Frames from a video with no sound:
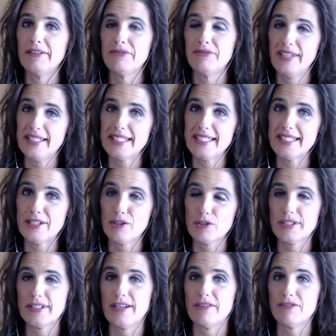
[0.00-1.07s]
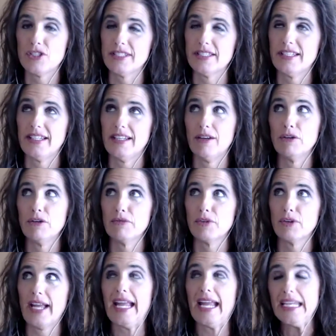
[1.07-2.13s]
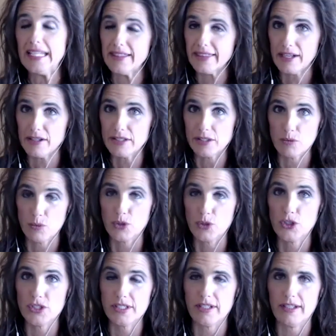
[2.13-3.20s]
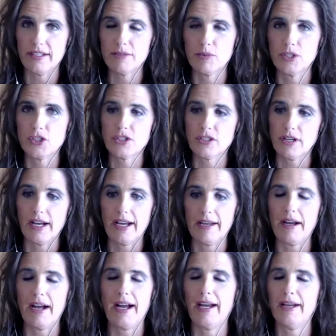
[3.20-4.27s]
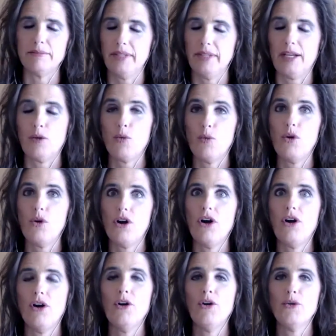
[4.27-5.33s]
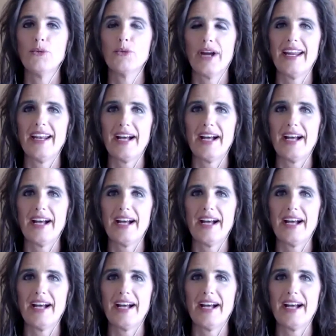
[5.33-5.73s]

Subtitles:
fantasy herself. She's in over 80,000 words in it, which I'm like, whoa, right?